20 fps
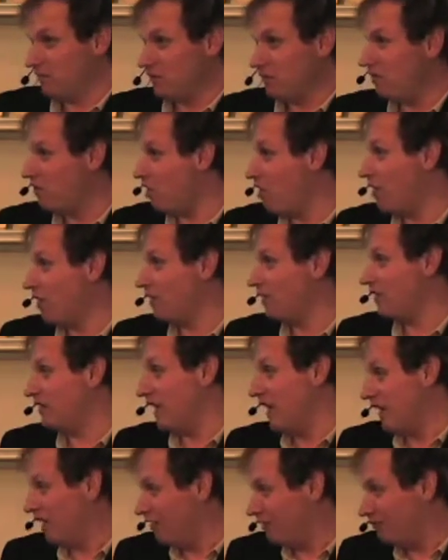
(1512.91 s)
to talk of the
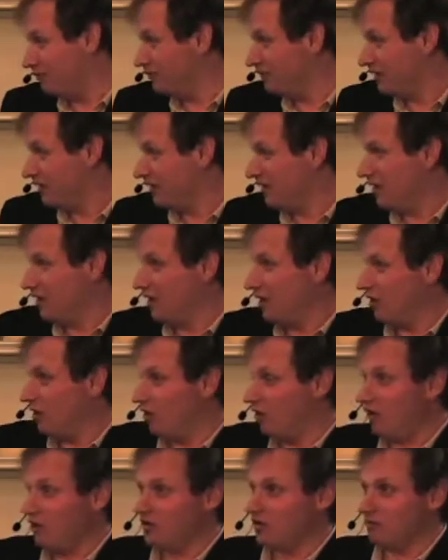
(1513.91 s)
tale
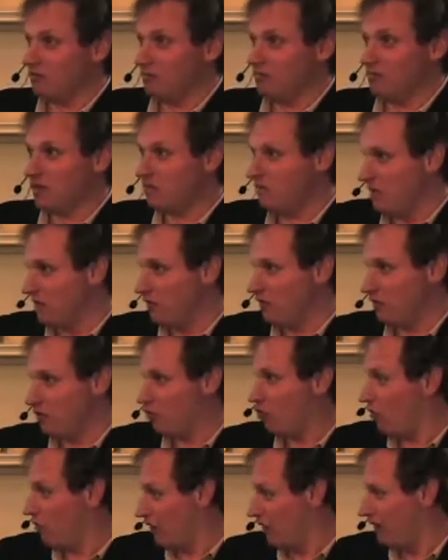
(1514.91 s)
or to speak of the
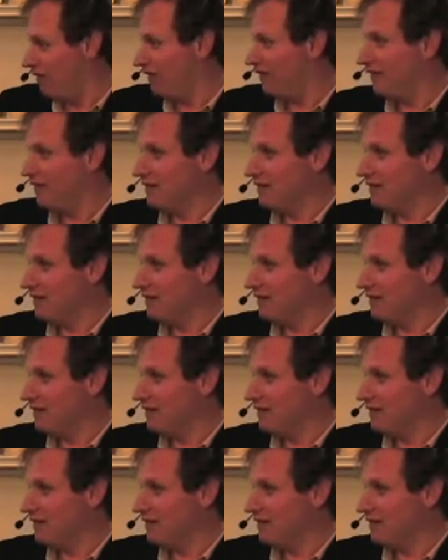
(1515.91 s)
story.